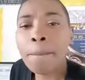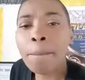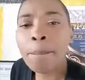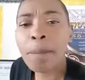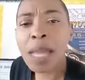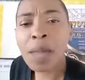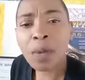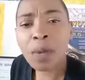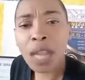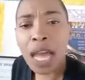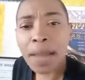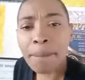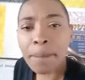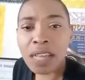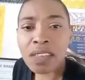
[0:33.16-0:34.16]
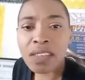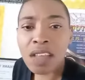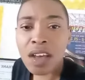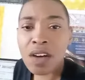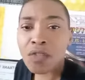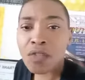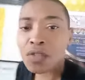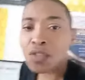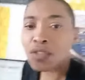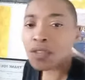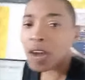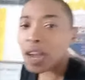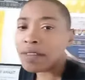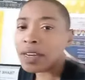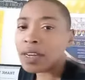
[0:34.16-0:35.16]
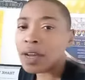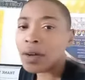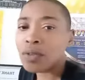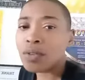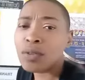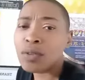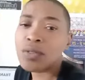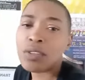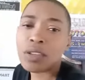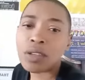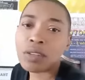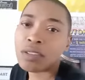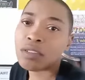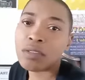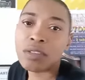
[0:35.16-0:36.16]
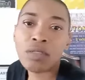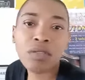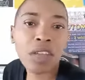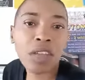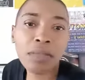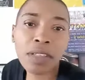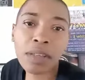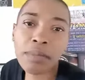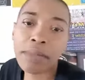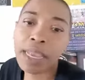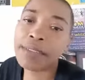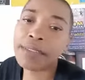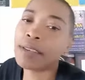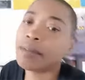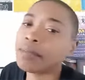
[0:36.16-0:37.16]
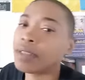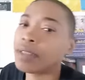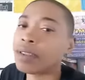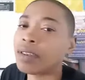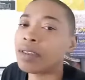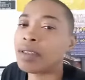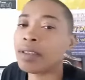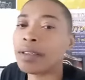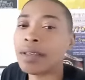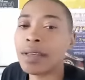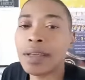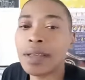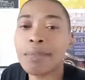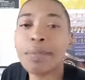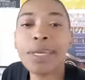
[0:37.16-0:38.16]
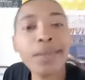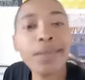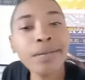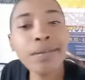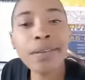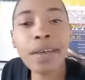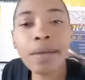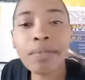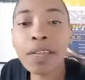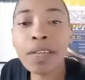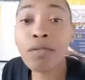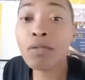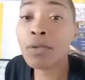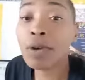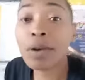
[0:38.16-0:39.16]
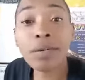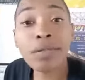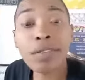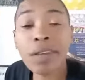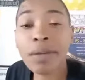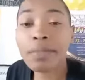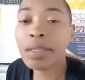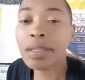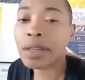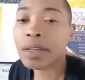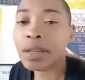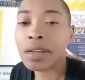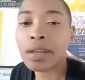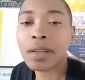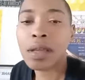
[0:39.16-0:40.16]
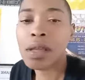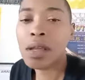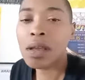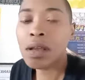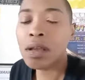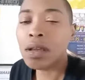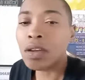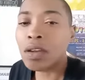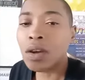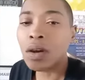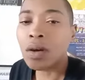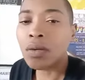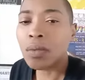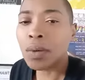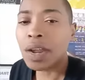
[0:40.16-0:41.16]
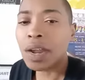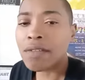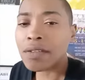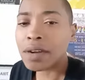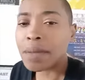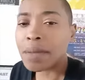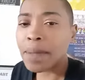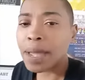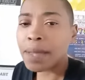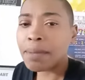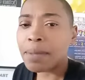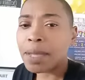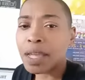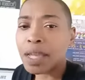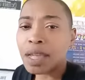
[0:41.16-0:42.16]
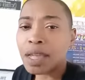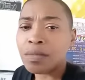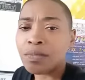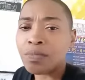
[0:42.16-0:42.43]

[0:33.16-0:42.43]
people like myself who's striving to go do to do something, make something, build something, grow something, you know, whatever it may be.